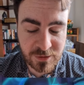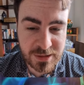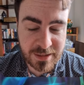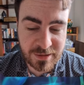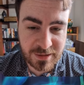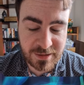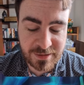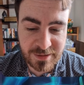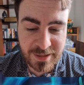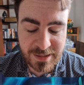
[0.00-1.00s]
like the
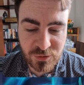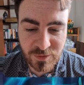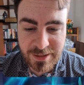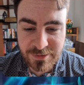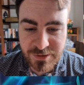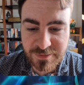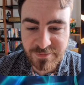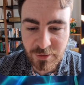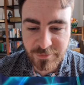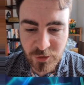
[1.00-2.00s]
next round.
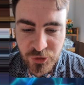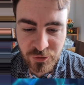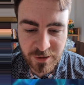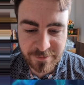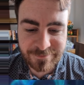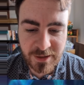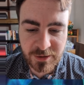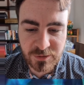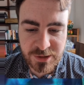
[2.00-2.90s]
Very, very strong. Very good.